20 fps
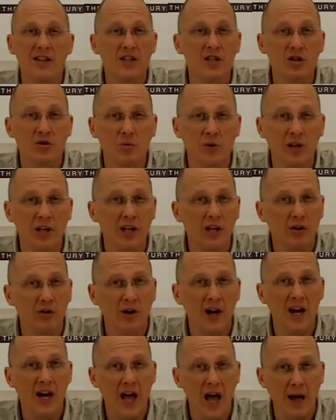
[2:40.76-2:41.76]
This is really a
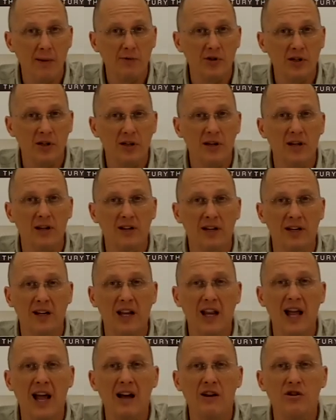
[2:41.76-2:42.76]
great option that
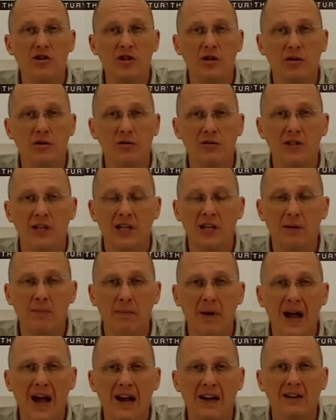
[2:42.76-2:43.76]
allows you to
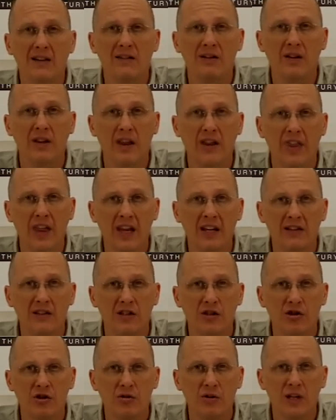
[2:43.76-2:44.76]
get back to the
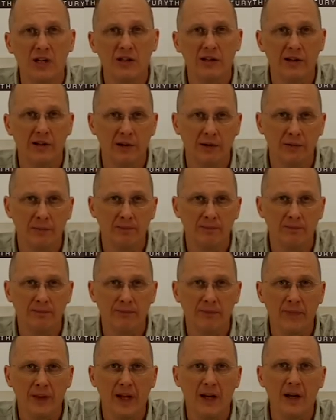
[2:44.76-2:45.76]
things that you need to do.
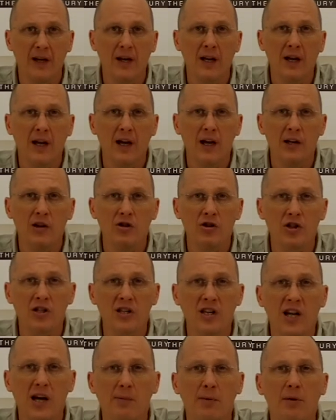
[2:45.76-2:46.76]
And
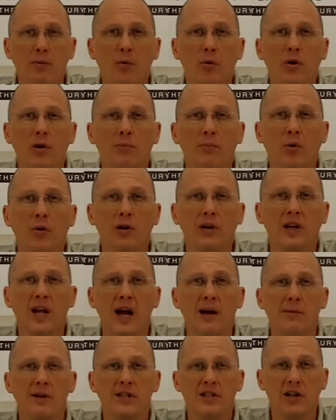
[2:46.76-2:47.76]
just a couple of more important
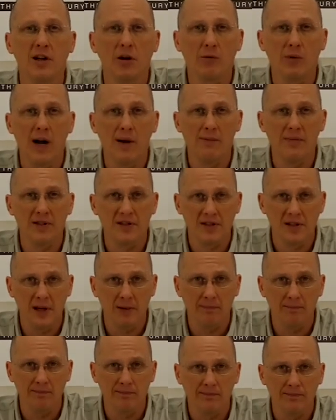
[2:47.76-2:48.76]
comments and I'll wrap this
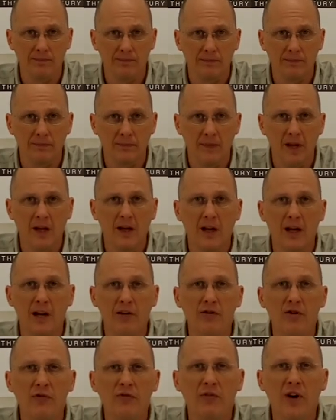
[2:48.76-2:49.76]
up.
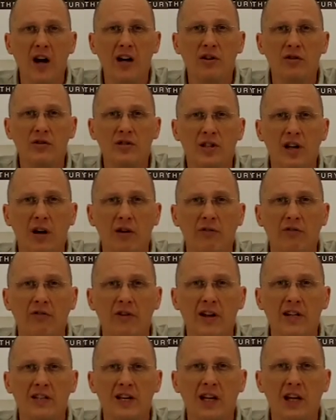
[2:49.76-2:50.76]
If you find yourself
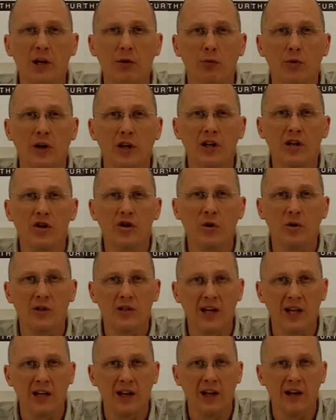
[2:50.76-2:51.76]
facing a really
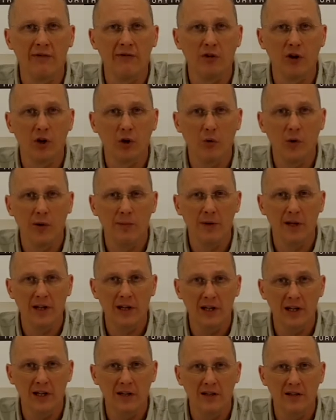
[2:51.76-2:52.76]
short deadline for
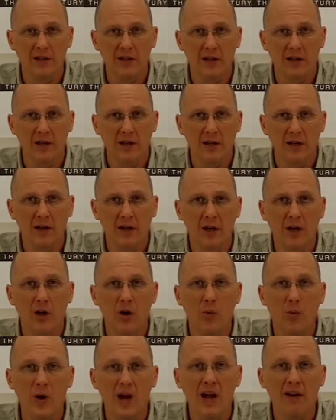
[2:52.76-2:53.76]
equipment needs,
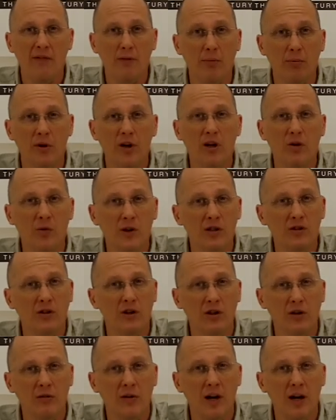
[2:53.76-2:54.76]
we have a pretty quick
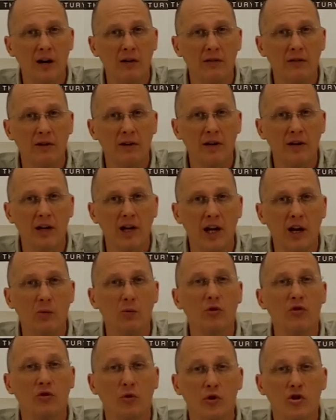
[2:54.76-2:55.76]
turnaround
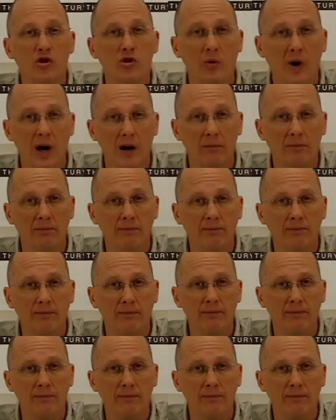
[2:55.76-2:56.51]
and we'll sort you out.